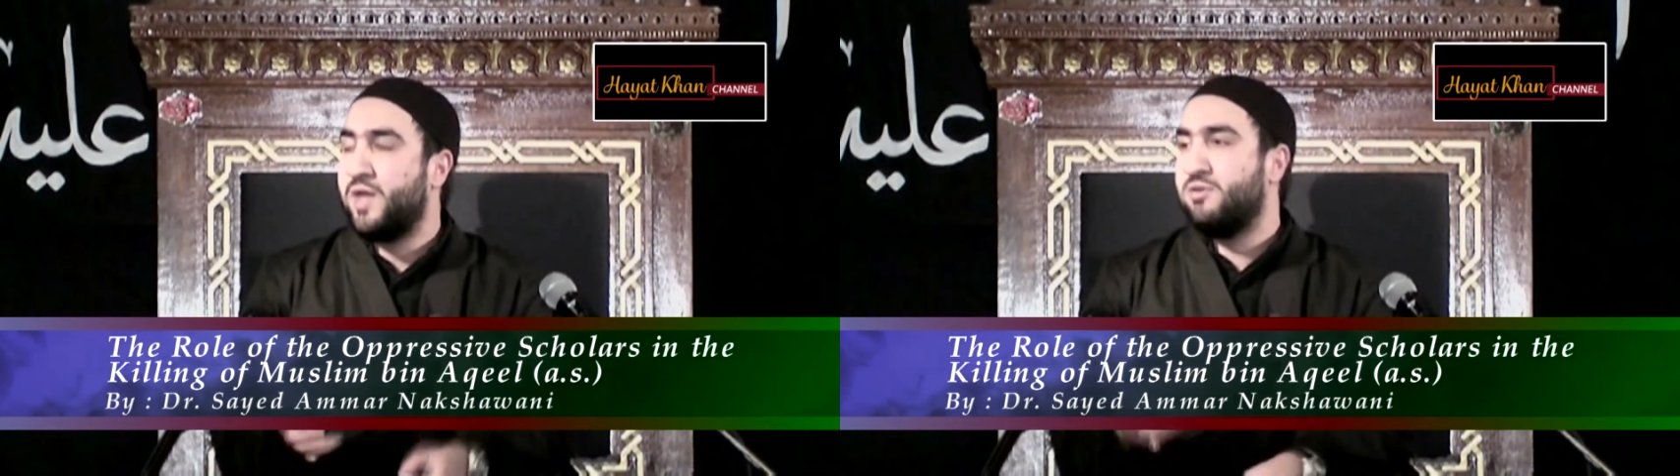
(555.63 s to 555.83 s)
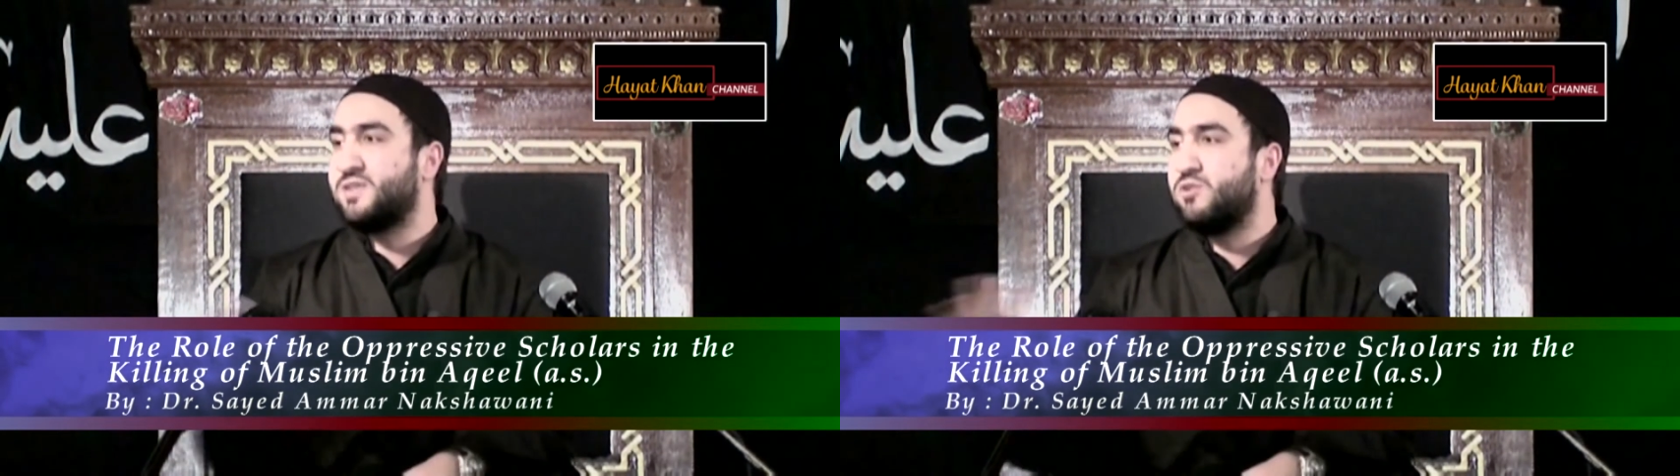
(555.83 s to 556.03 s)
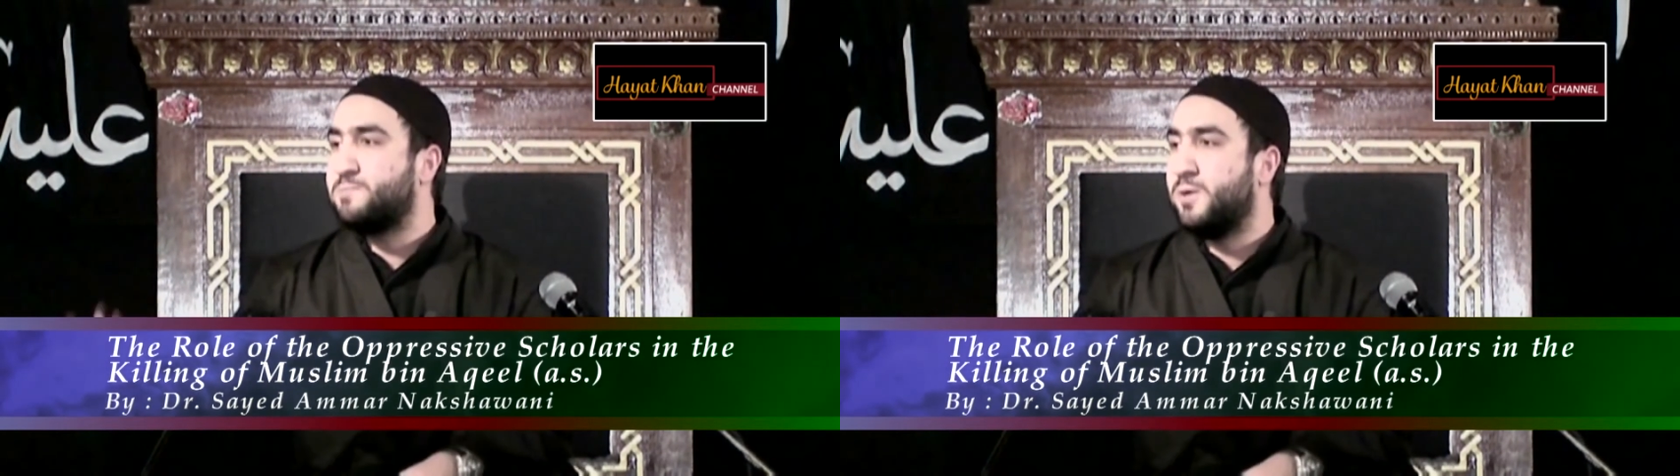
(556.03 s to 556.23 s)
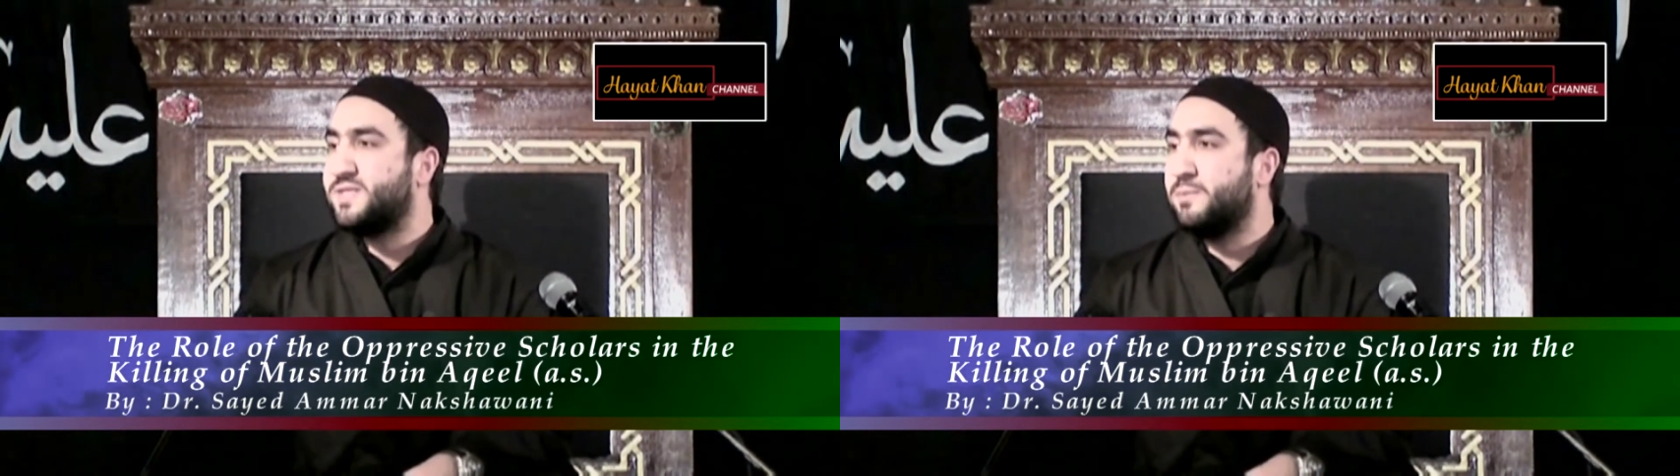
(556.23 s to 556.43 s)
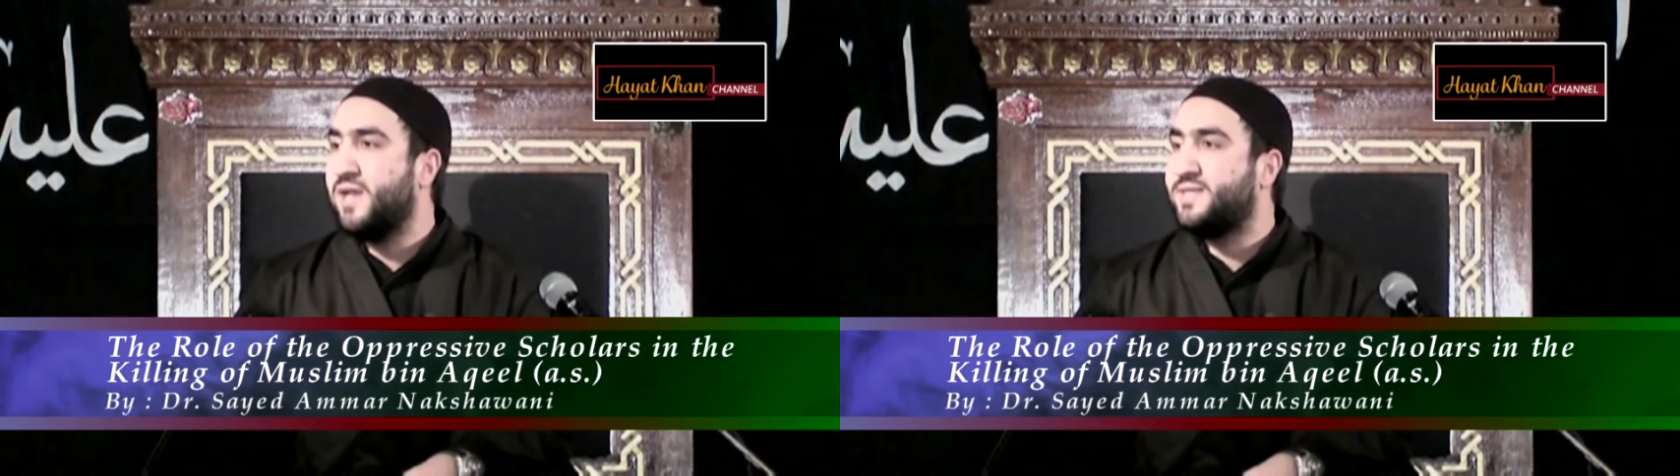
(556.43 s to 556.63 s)
there is a
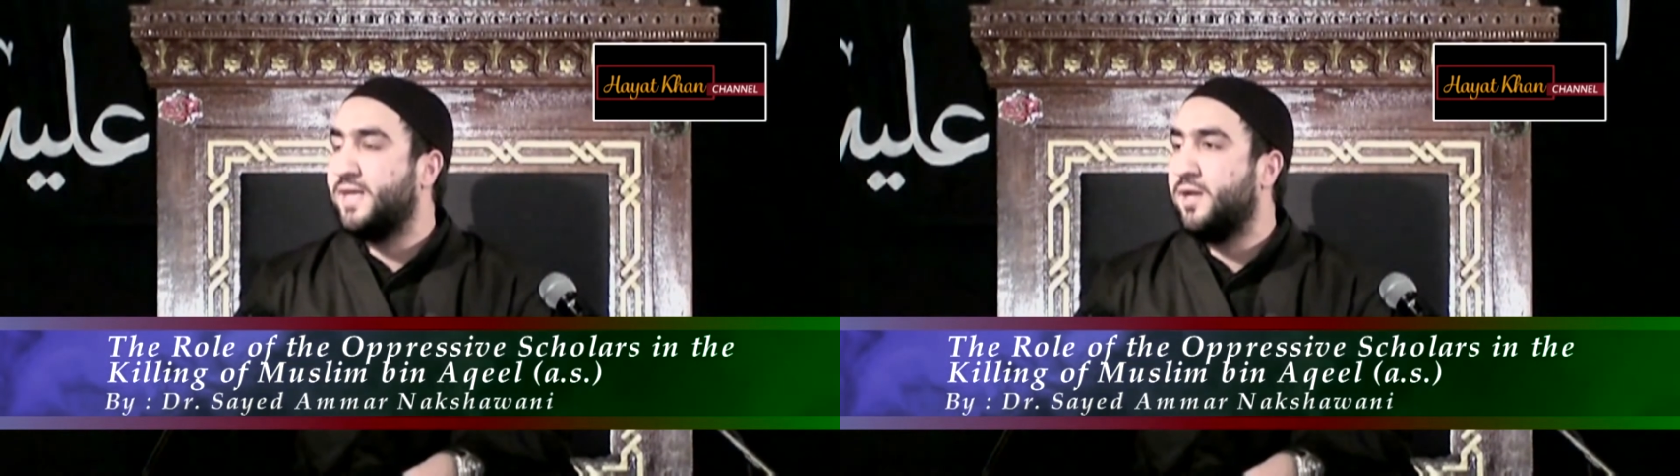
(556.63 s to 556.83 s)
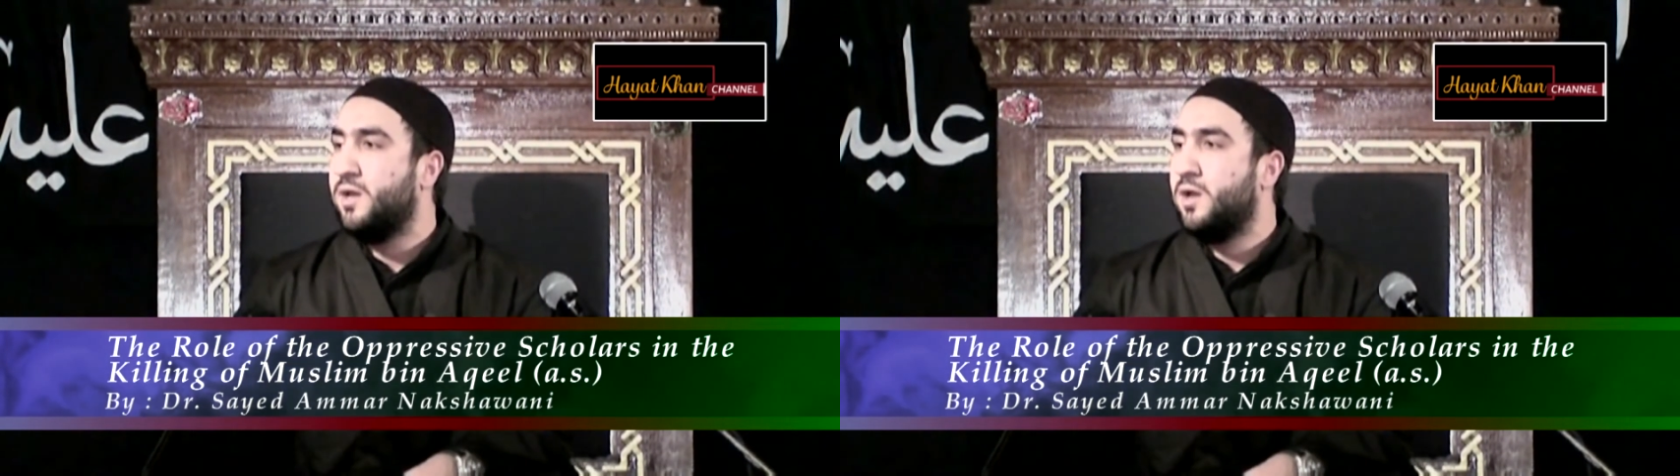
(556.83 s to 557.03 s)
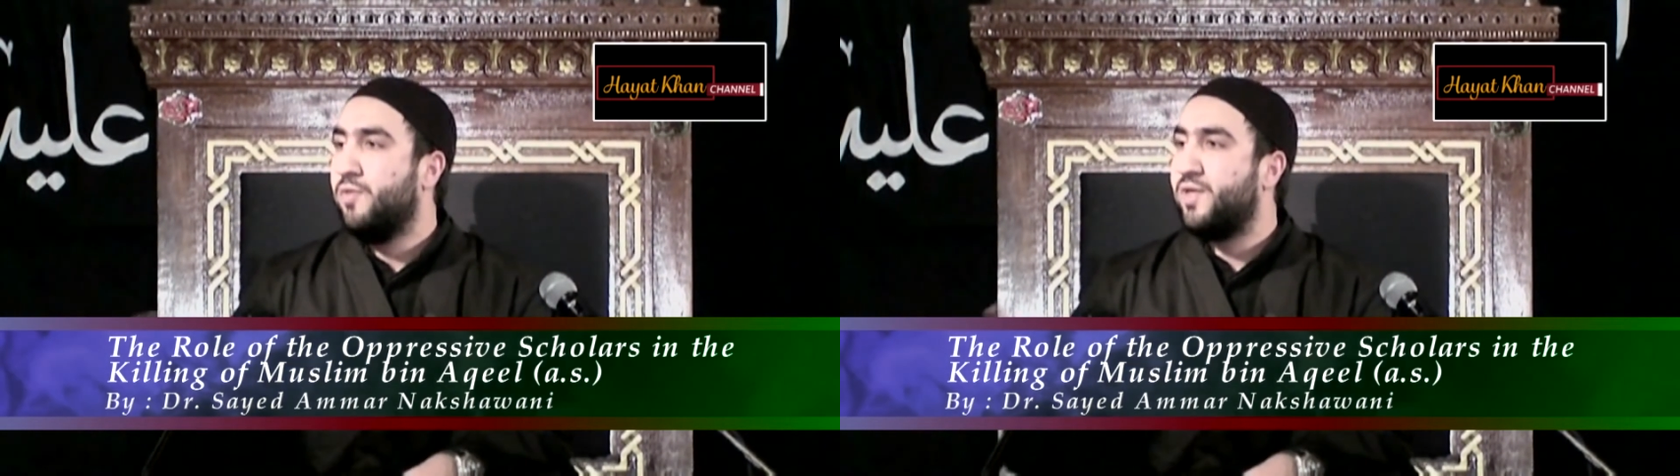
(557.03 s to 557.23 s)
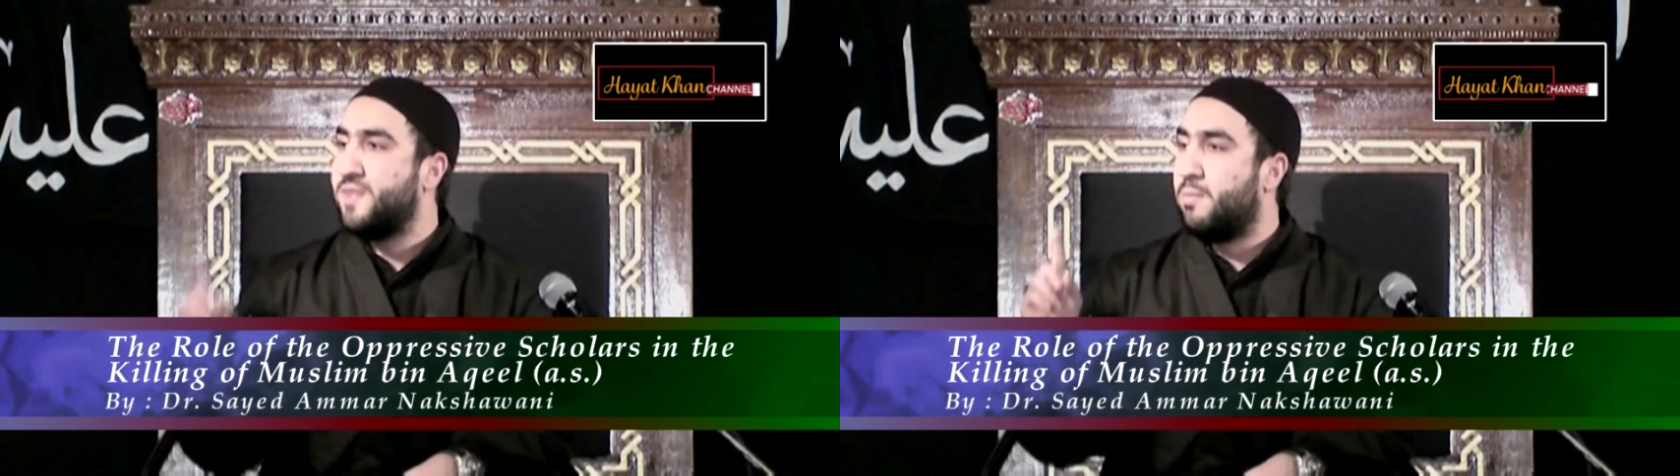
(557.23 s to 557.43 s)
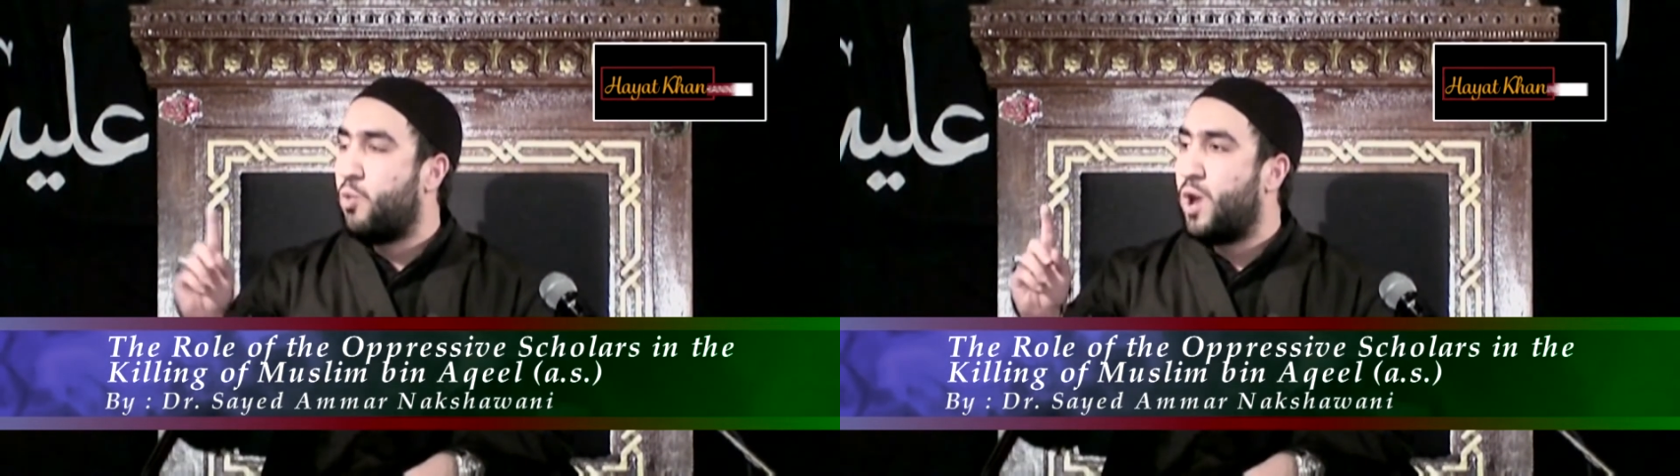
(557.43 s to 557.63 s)
responsibility that
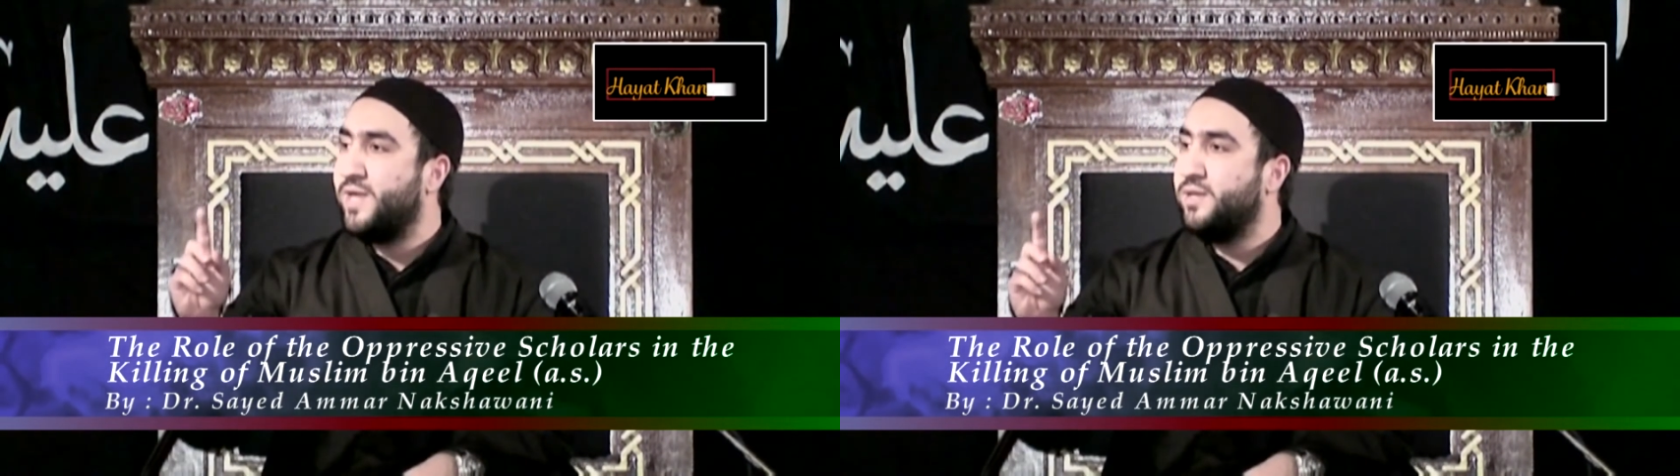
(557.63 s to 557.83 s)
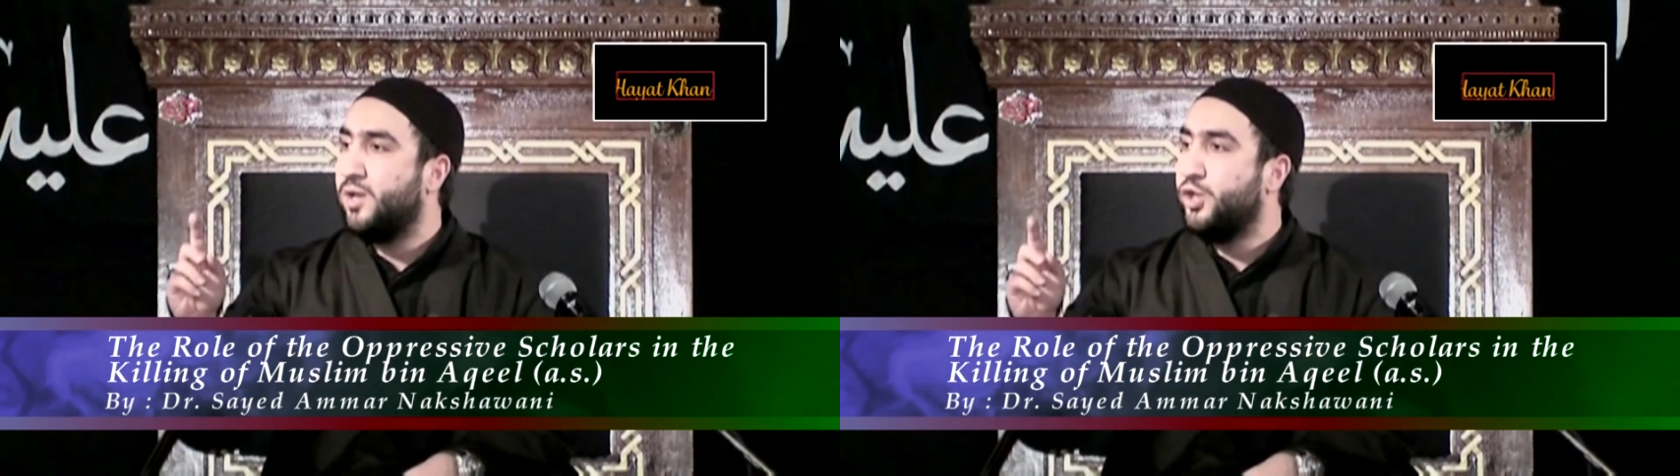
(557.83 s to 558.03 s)
number one,